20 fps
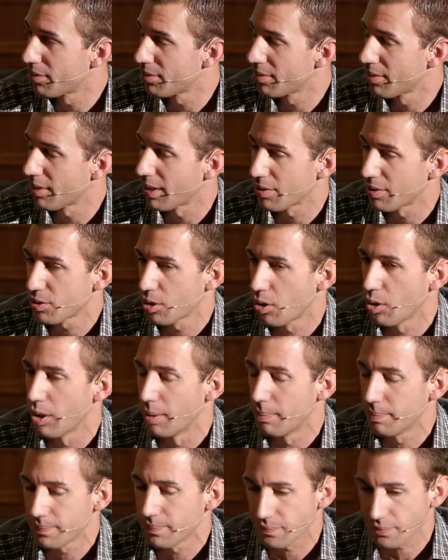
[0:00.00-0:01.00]
and I
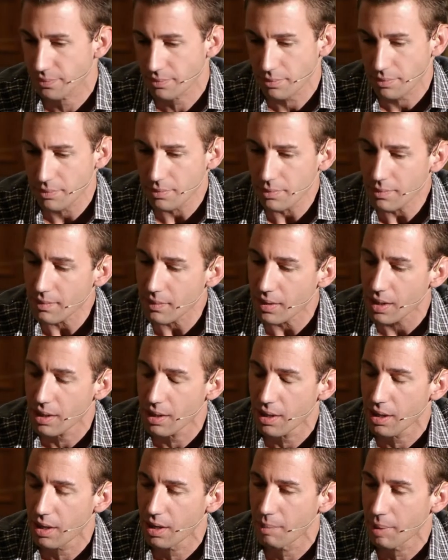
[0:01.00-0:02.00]
told him,
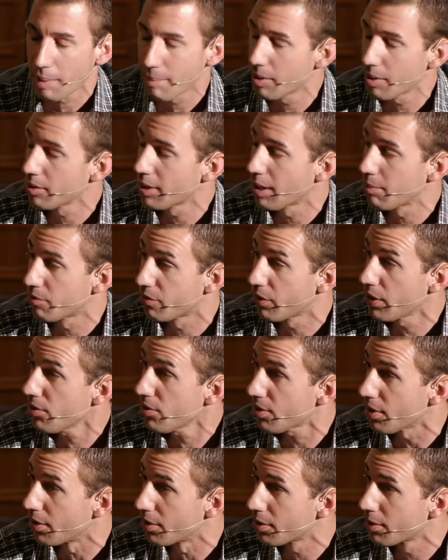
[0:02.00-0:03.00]
my middle name's
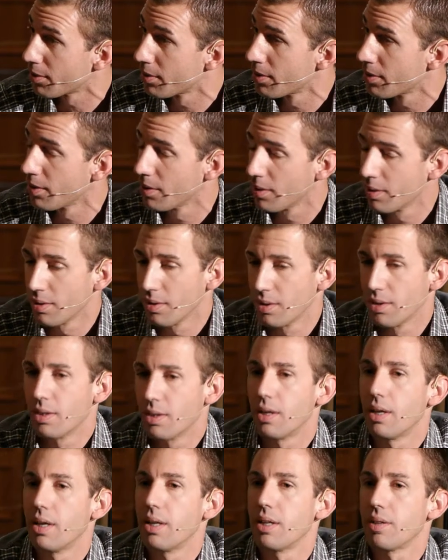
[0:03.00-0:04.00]
Vincent.
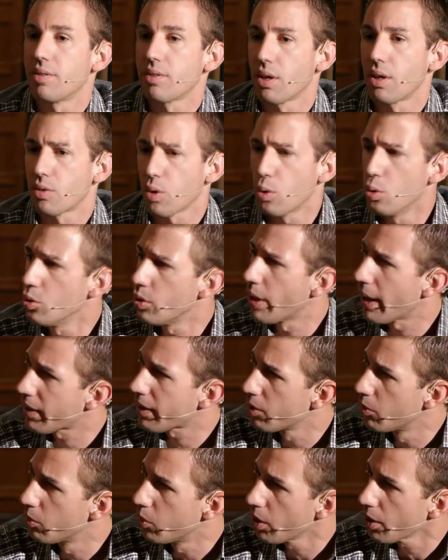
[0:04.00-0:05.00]
And he says, oh, that
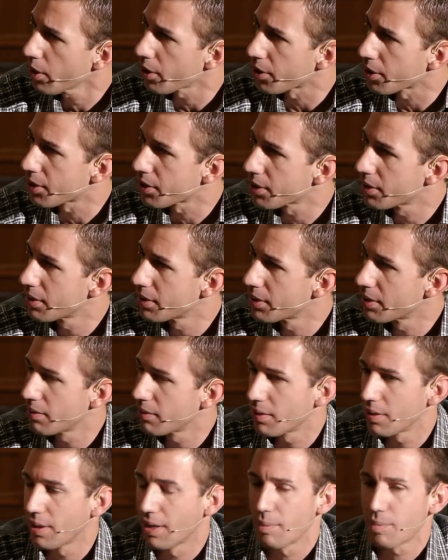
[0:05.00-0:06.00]
could work.
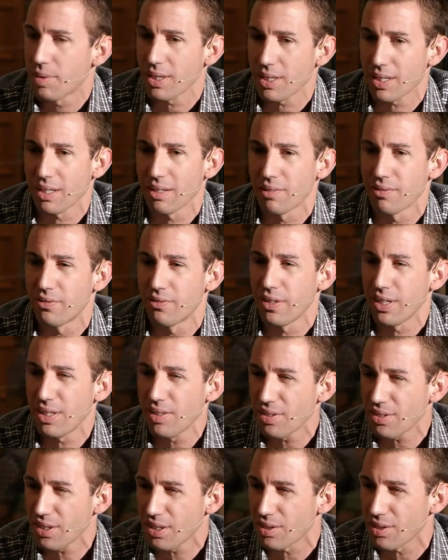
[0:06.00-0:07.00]
And I'm thinking,
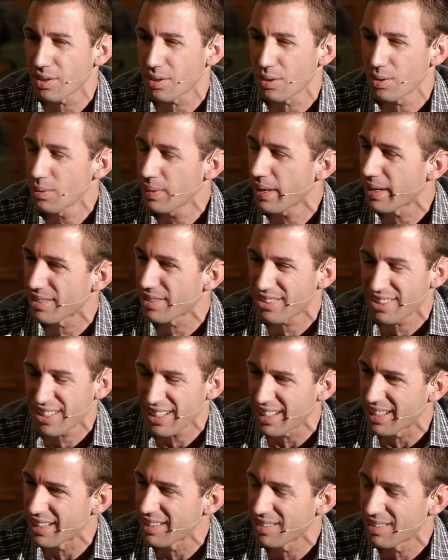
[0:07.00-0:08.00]

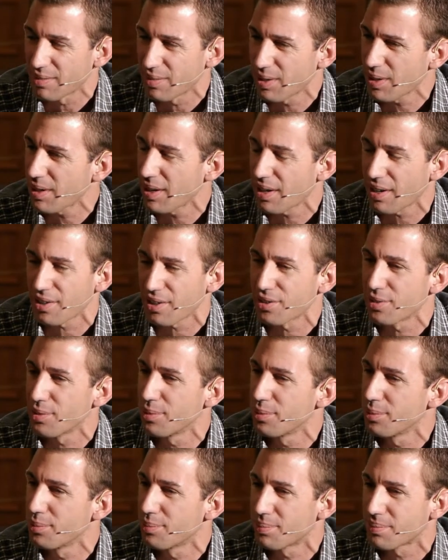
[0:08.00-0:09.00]
JensonUSA? What are
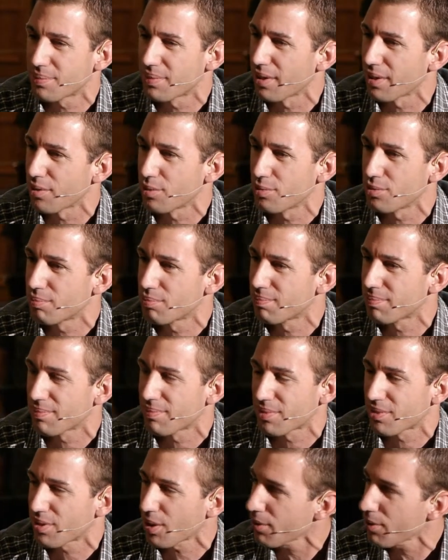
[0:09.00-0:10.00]
you
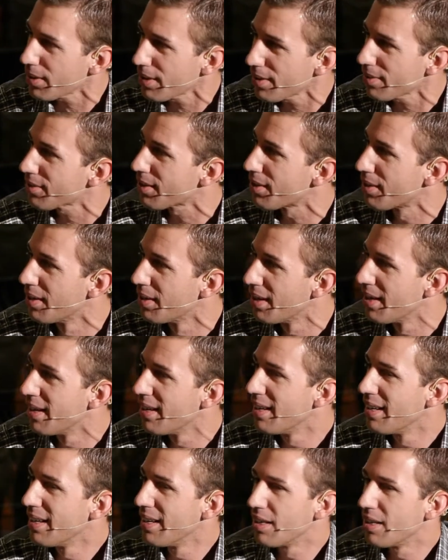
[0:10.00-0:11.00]
serious? And
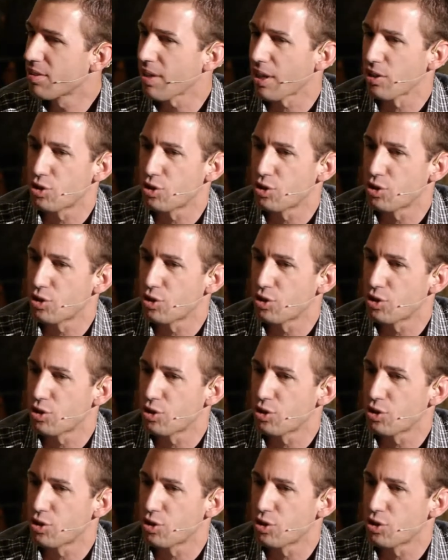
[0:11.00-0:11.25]
he's like,